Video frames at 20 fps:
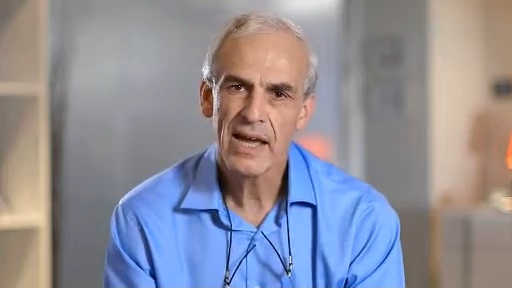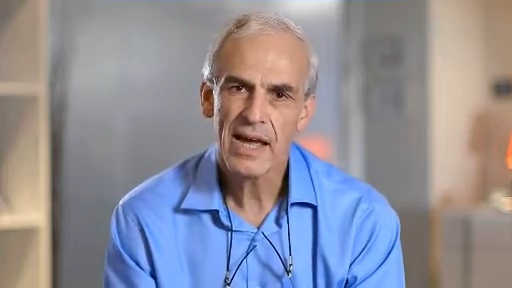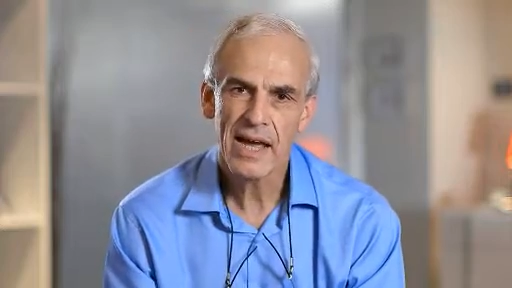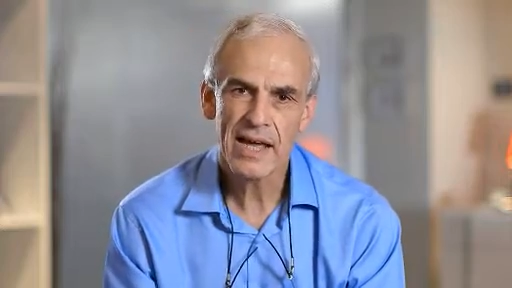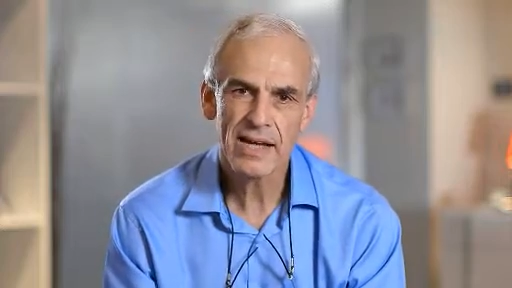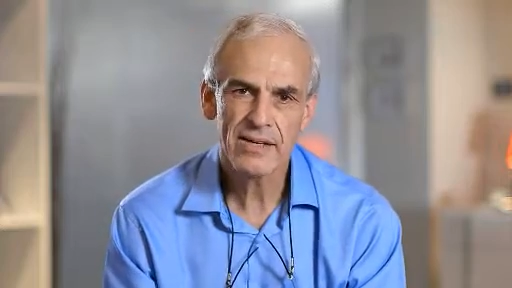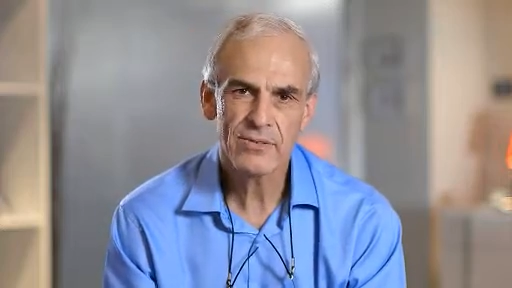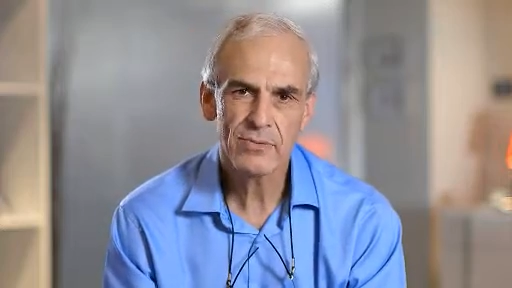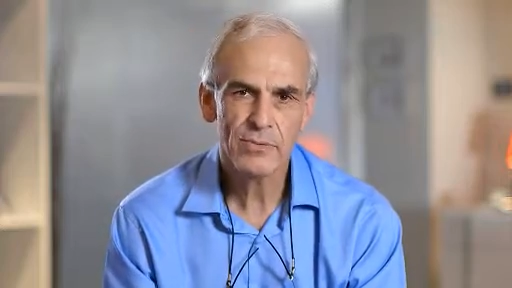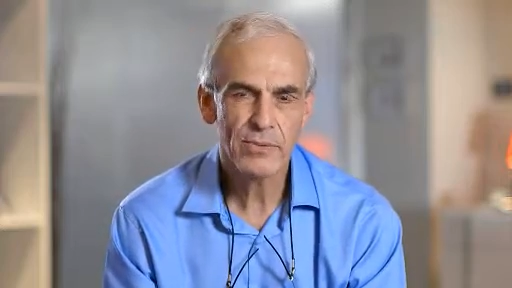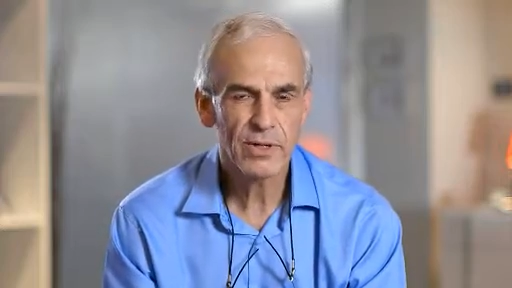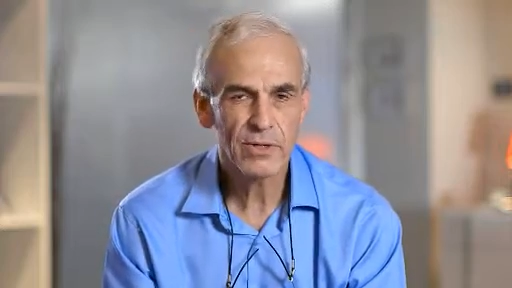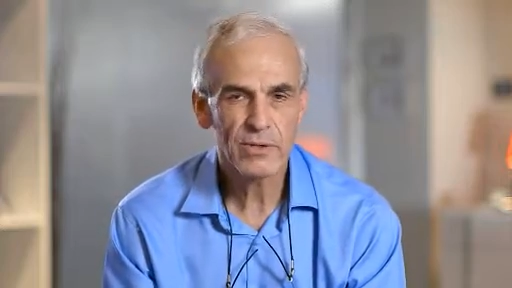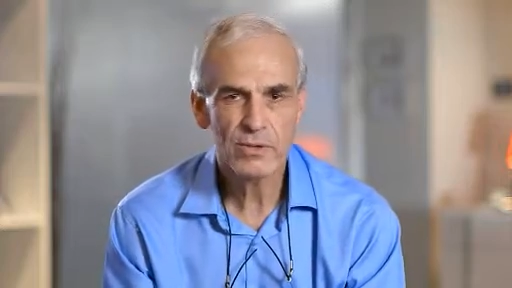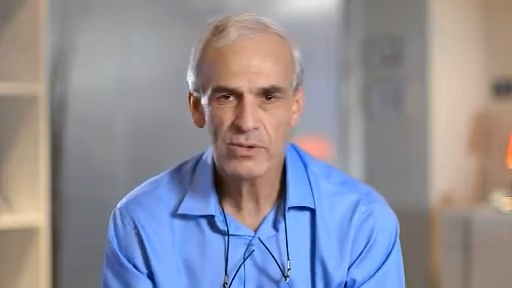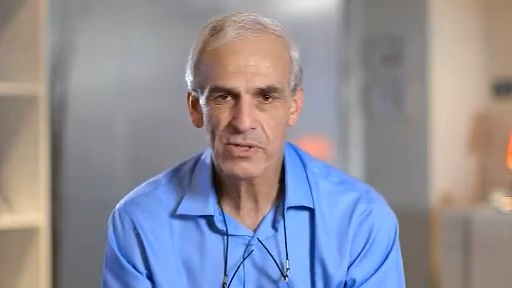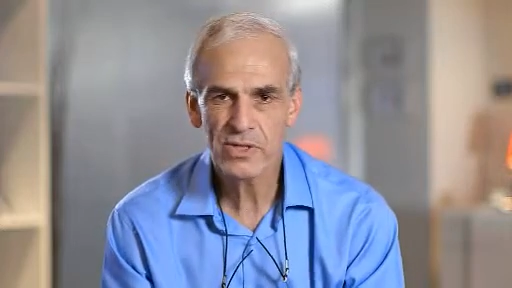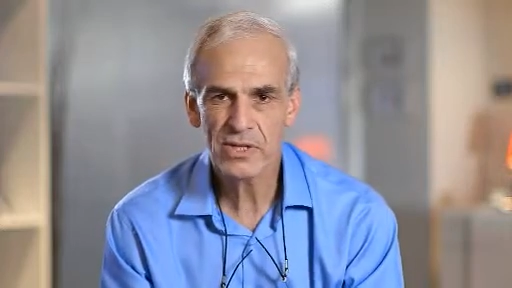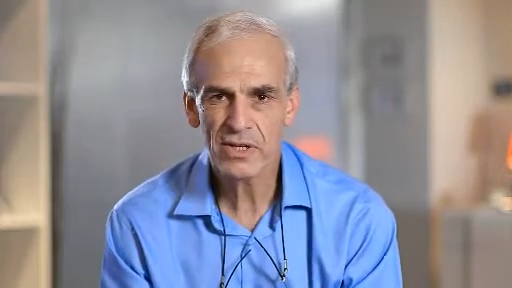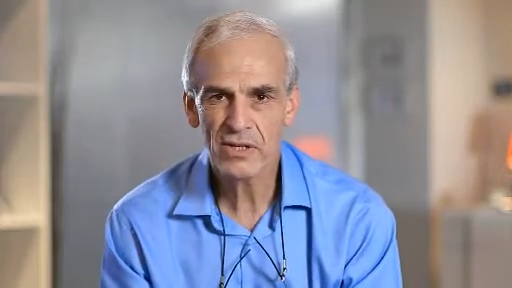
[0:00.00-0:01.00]
And we're
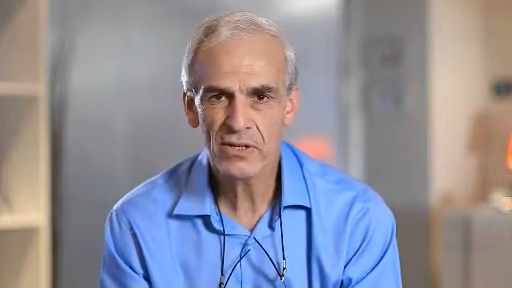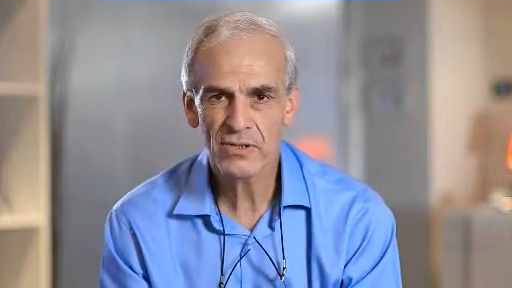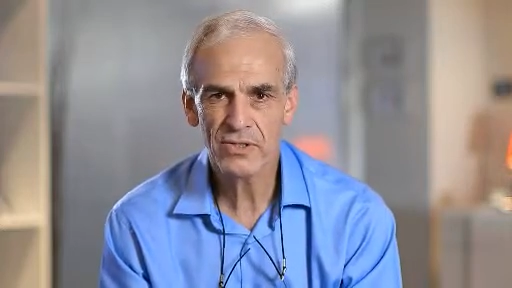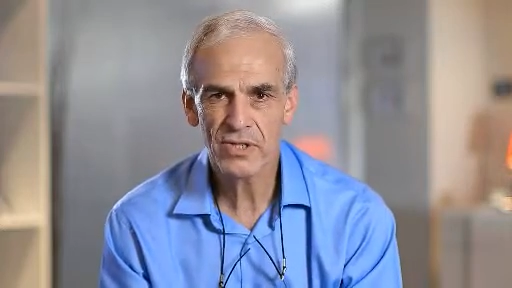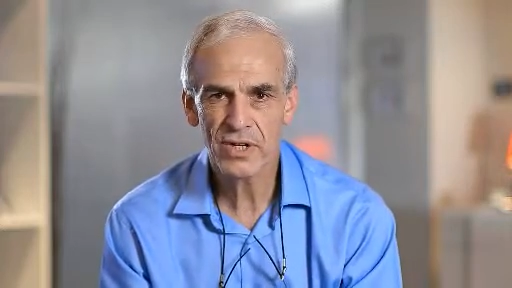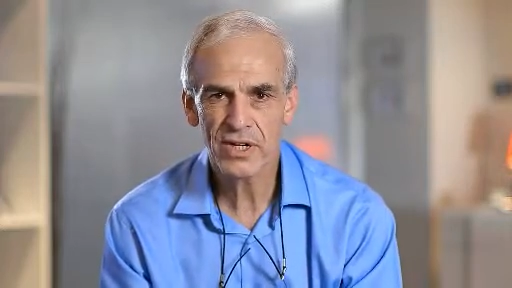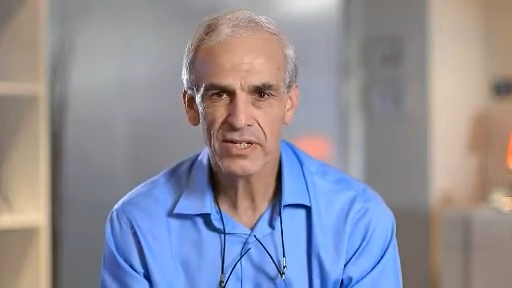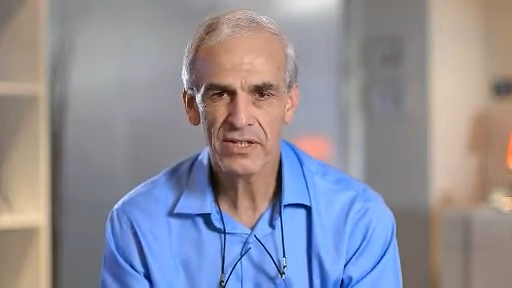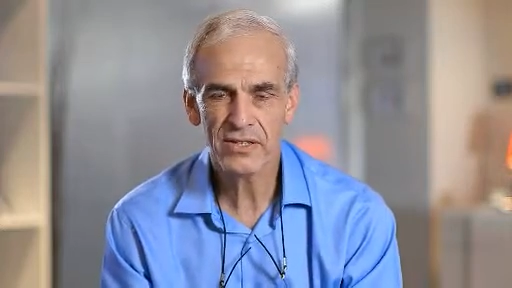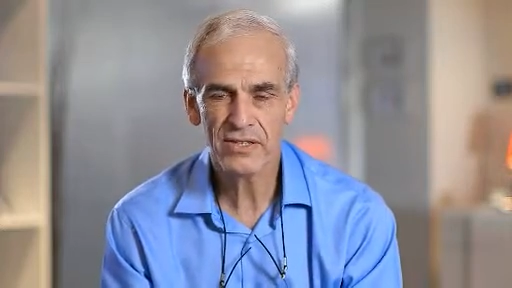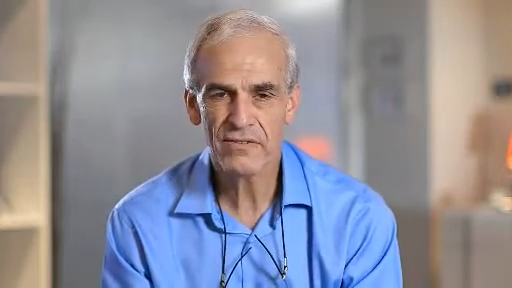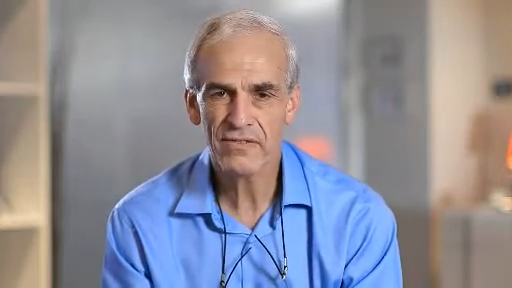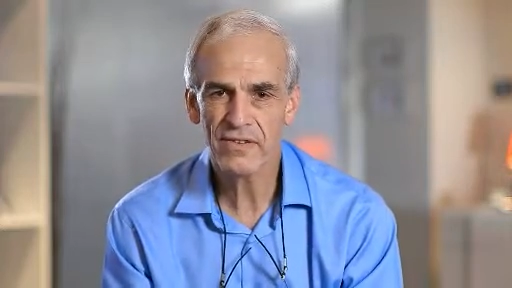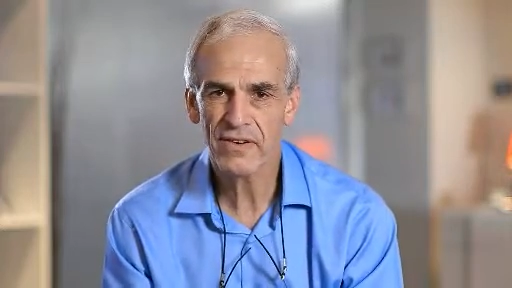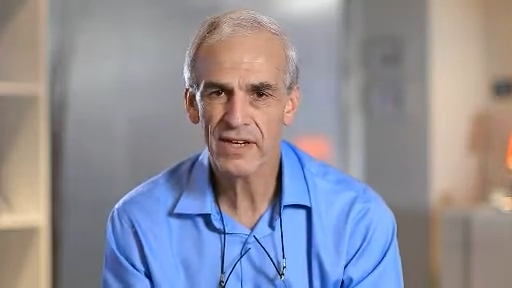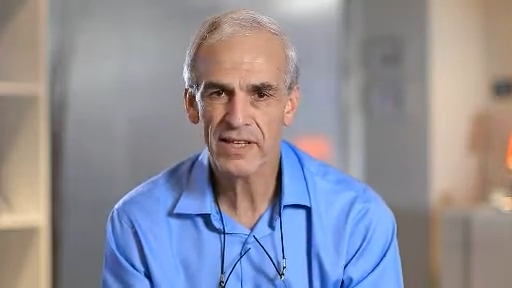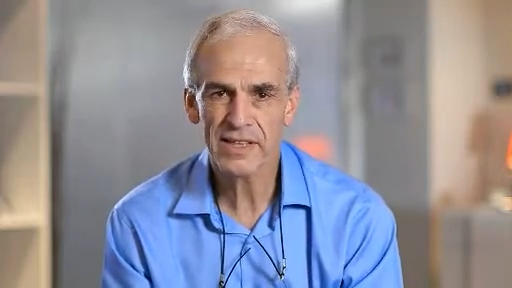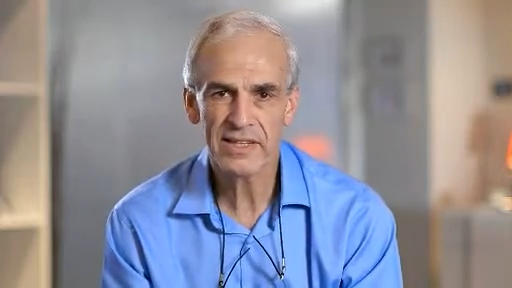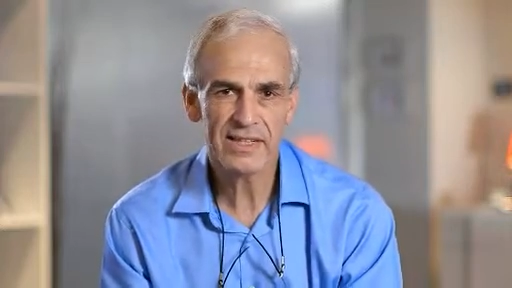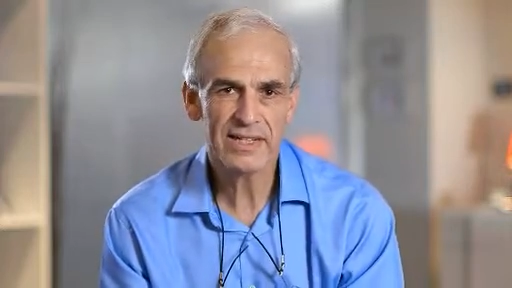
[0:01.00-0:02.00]
also trying to
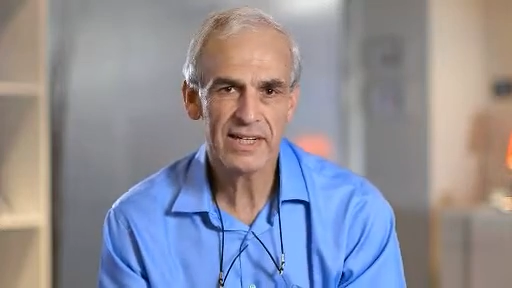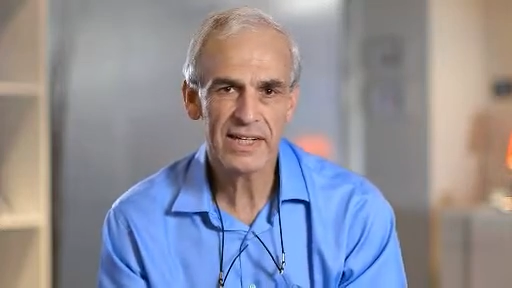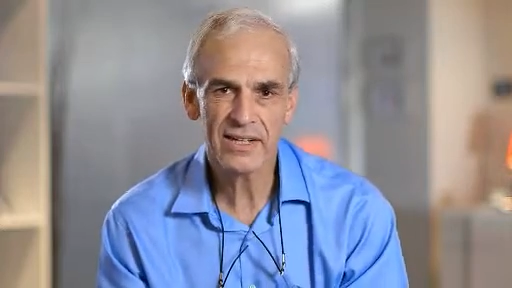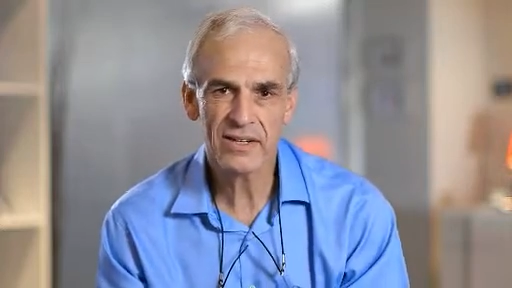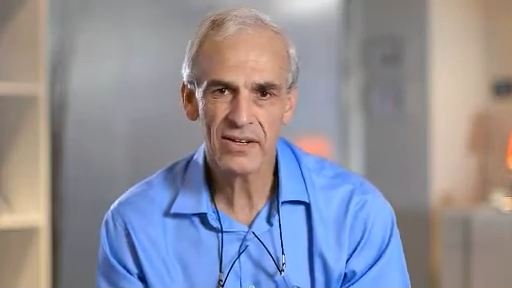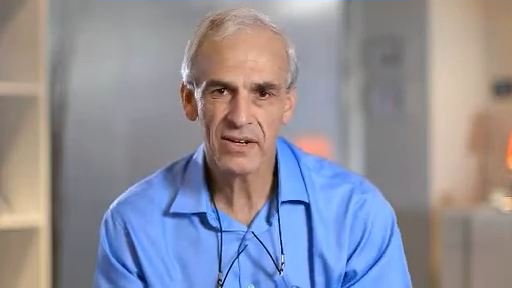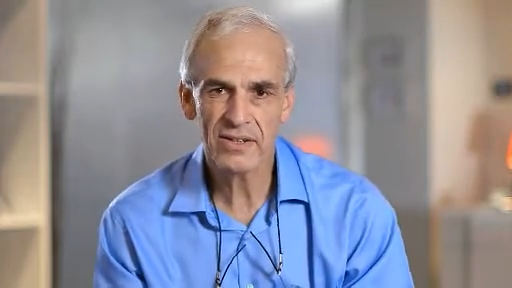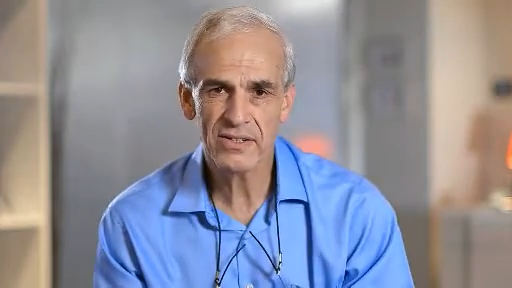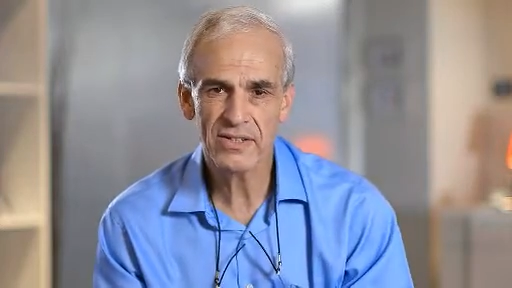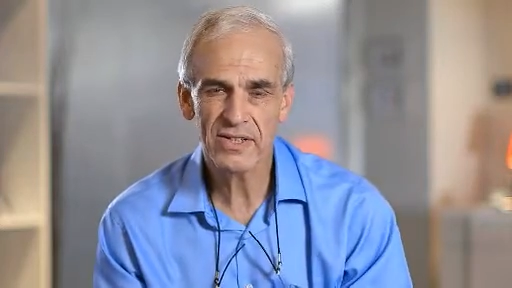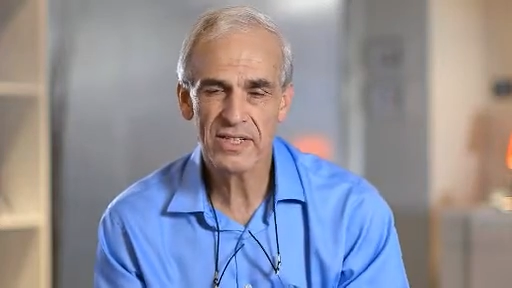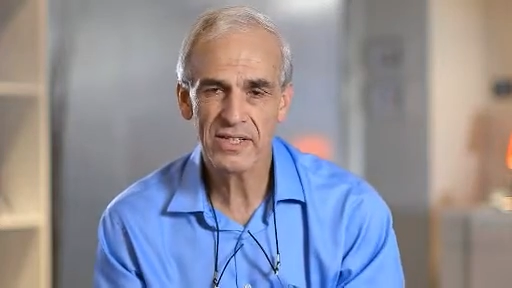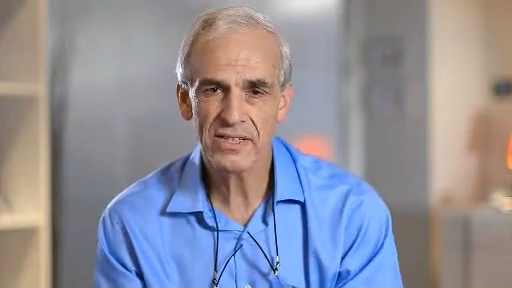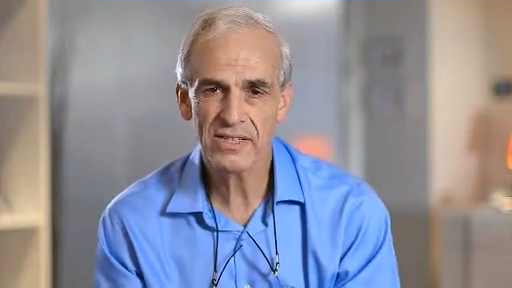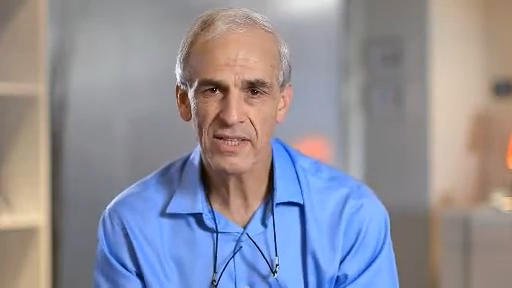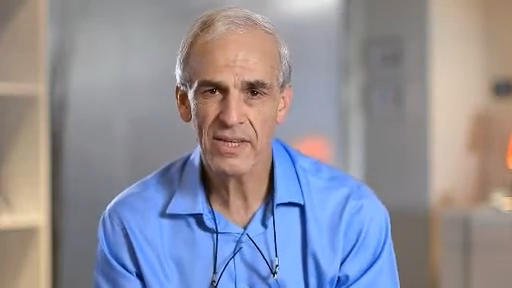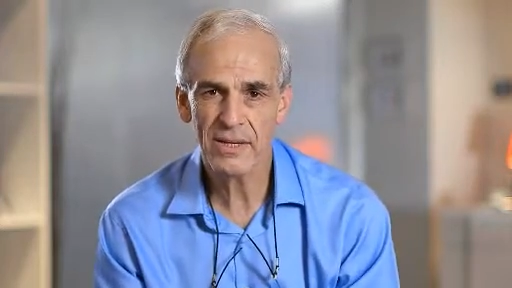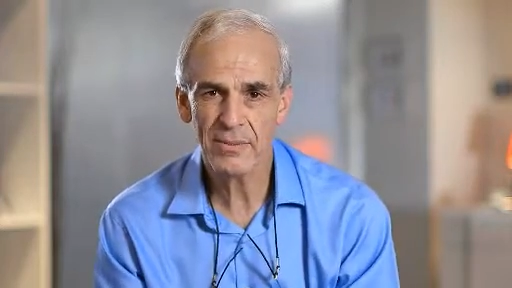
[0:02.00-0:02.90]
define the technologies,